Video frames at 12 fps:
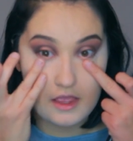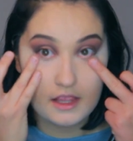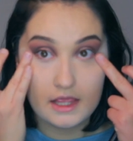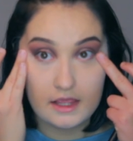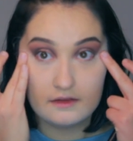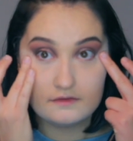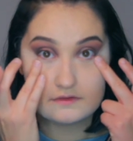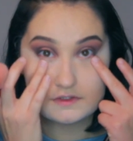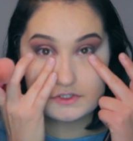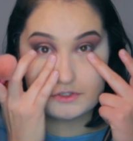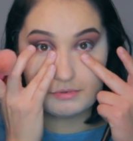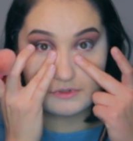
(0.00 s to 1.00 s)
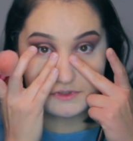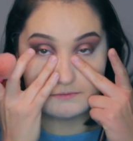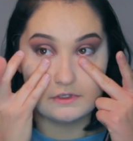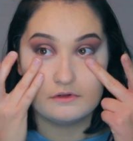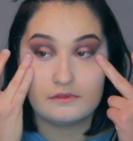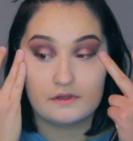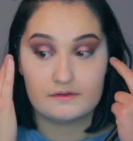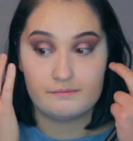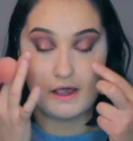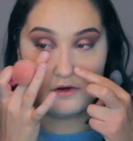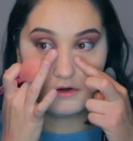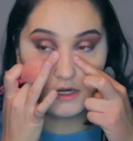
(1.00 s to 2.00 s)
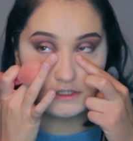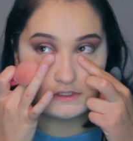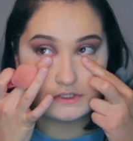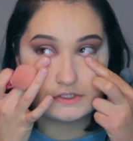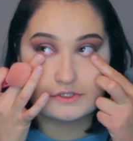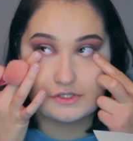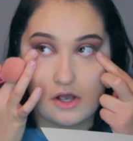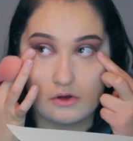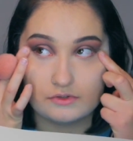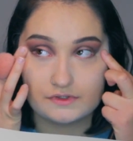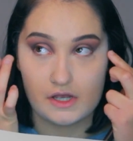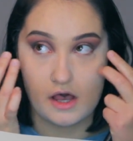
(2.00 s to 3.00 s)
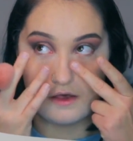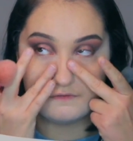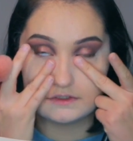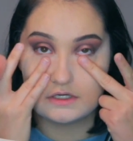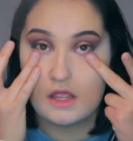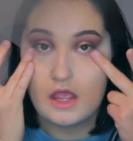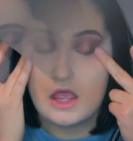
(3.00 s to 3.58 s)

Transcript: It is super smooth, this powder. It's so soft.